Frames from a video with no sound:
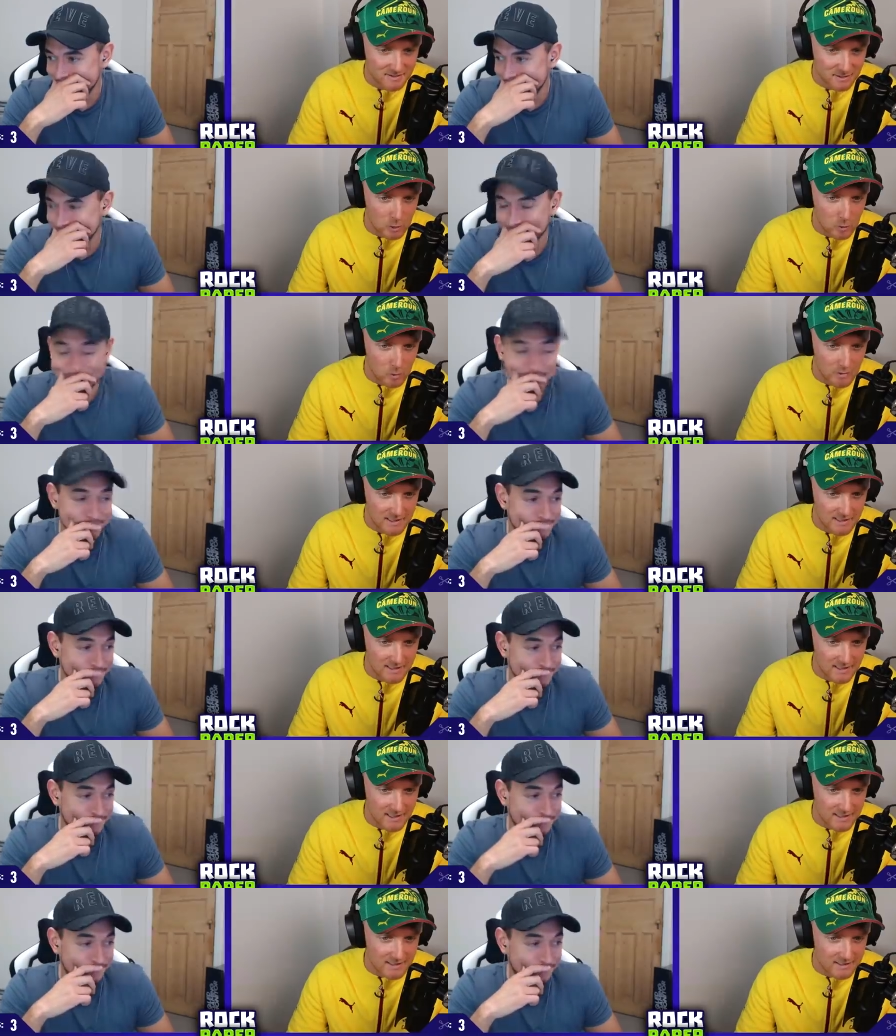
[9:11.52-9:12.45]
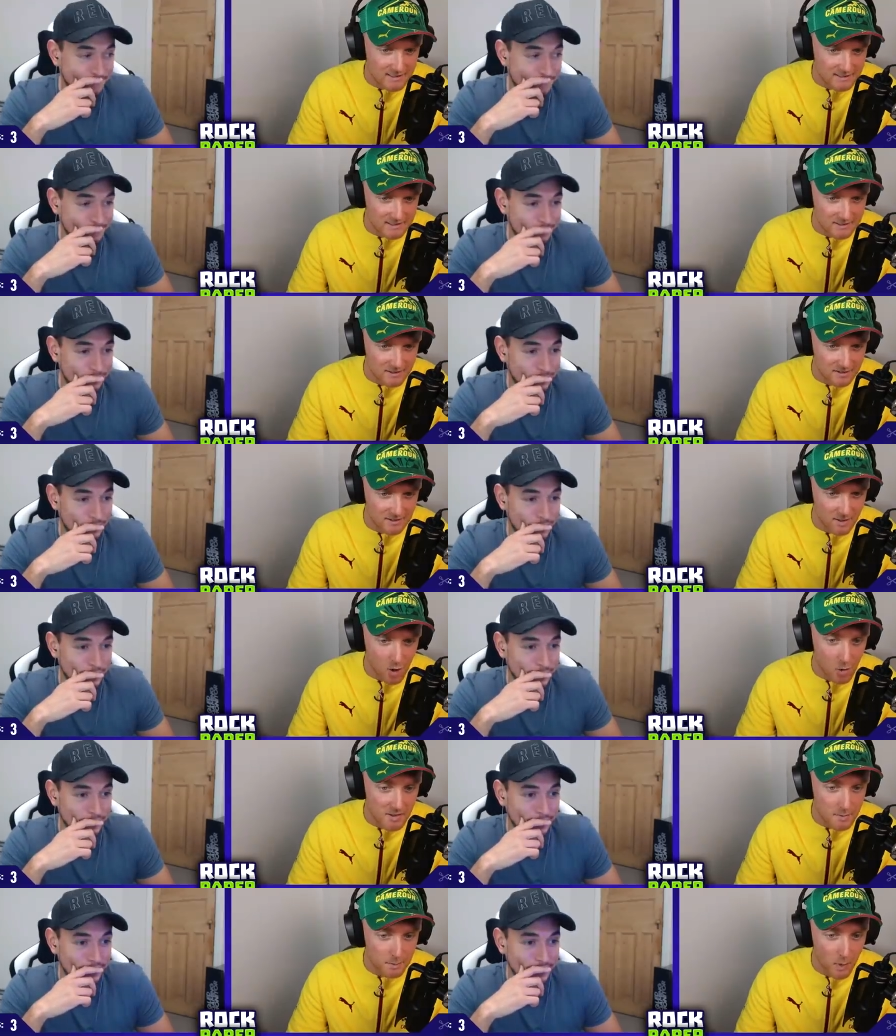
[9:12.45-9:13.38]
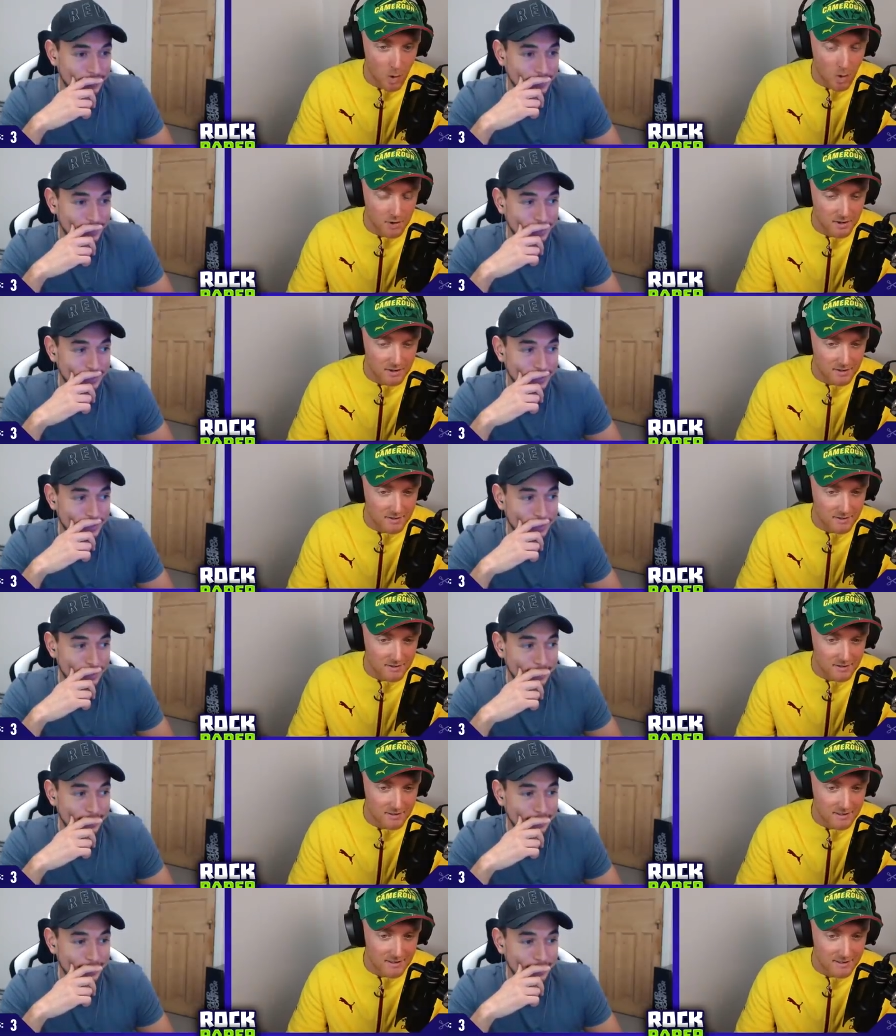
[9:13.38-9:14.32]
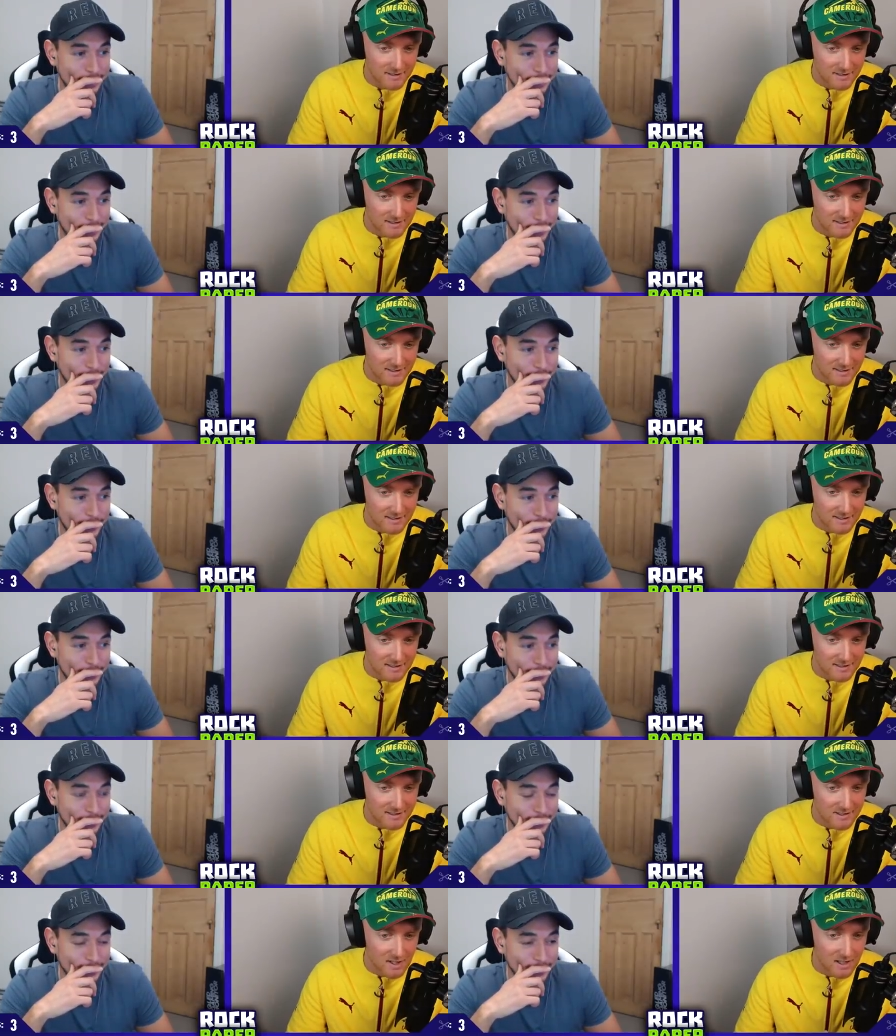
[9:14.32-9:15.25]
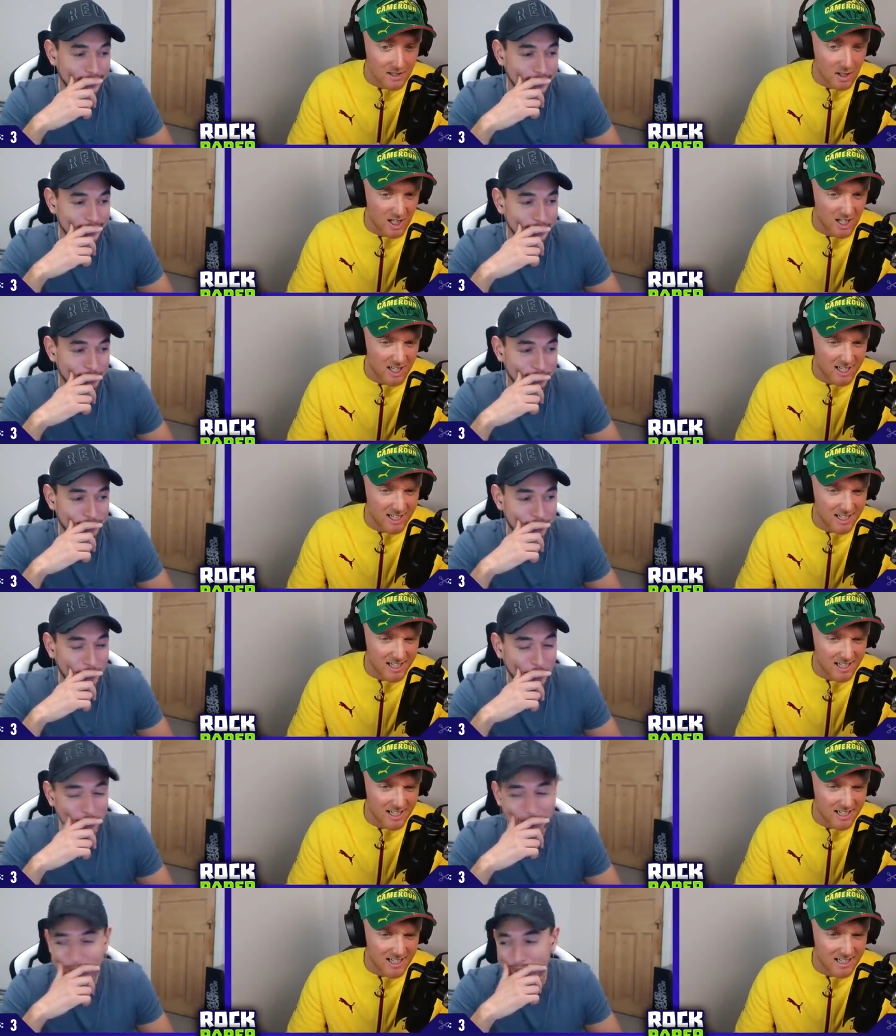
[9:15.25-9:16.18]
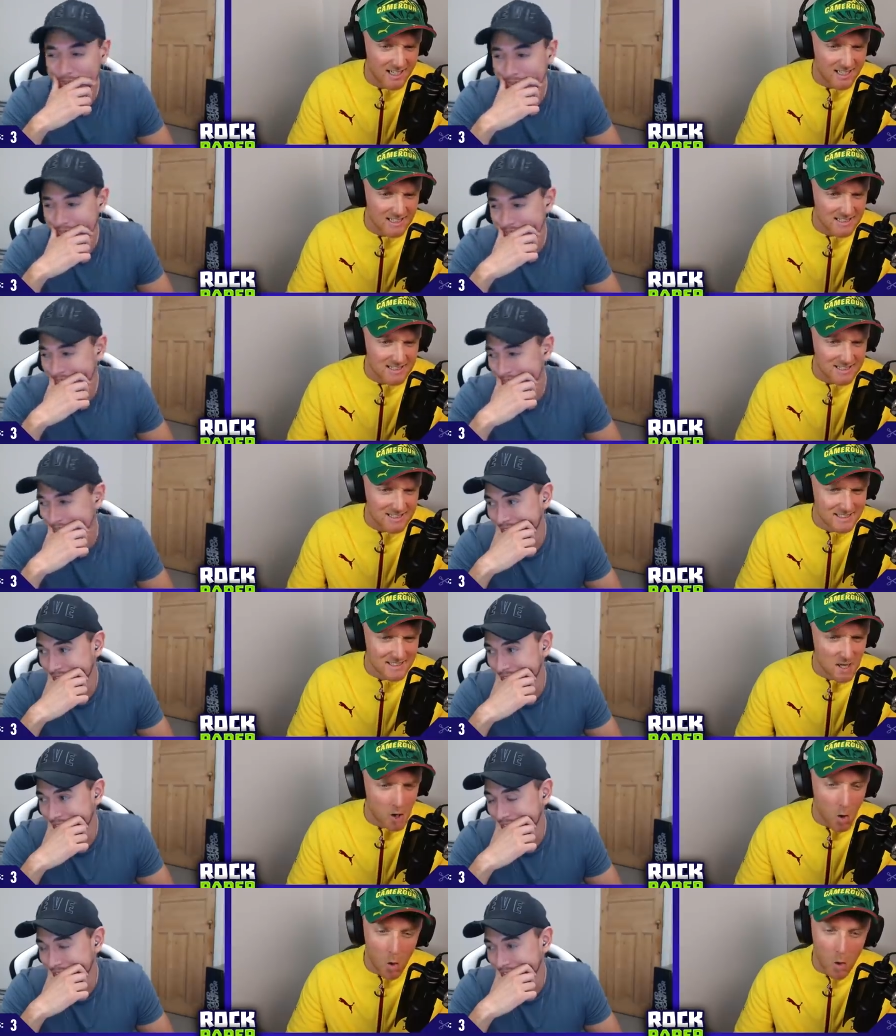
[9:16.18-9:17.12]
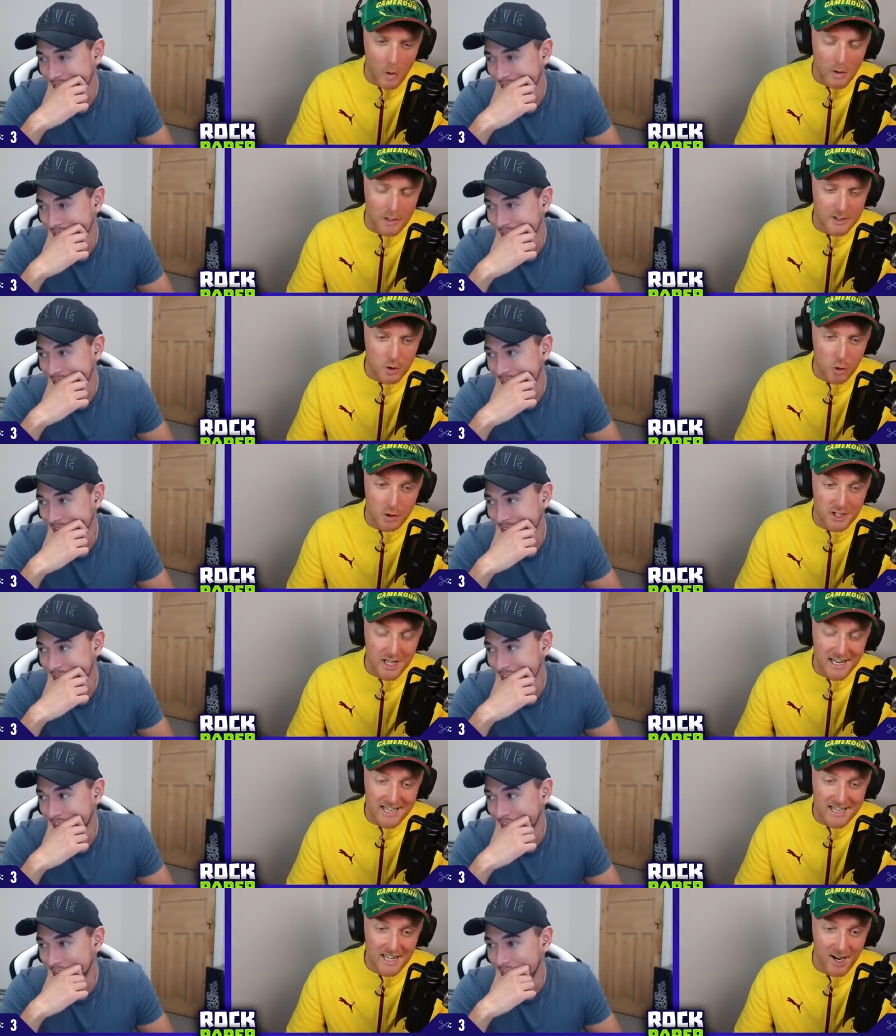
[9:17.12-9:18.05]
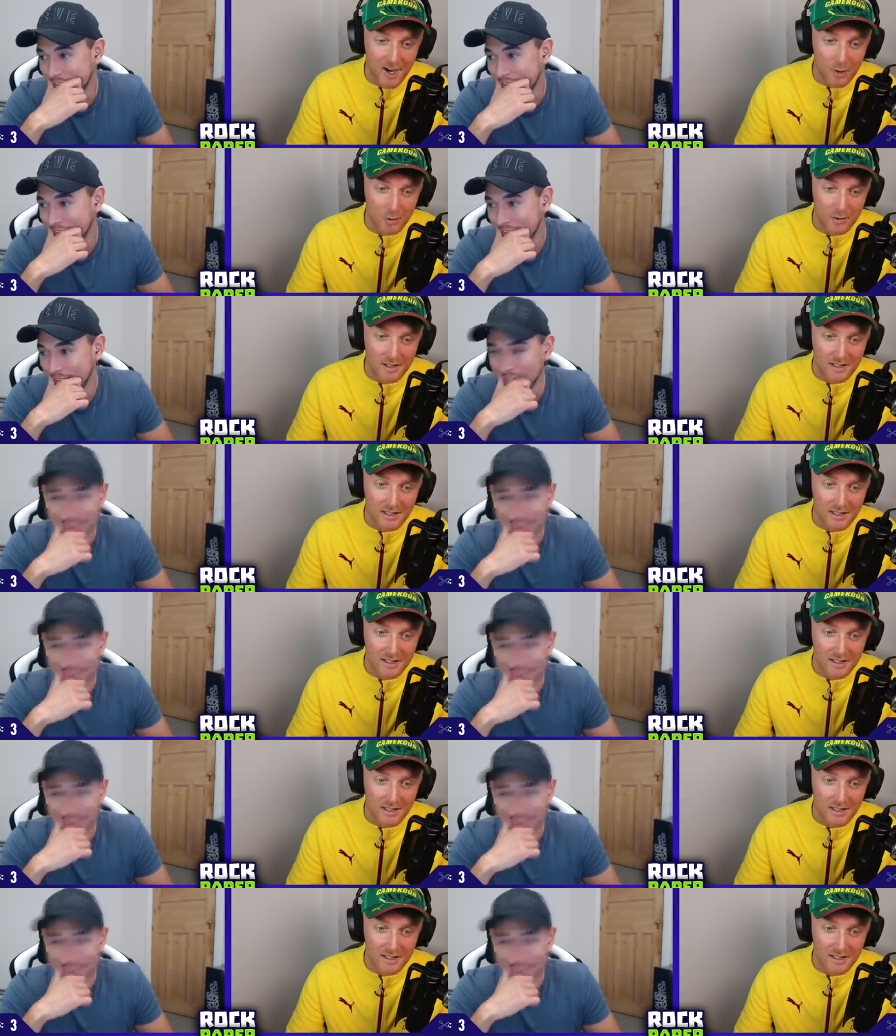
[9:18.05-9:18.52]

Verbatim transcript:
Speaker 1: all the way to the end. It's not. Oh, it's a board. No. Goalie. Oh, it's Jorginho.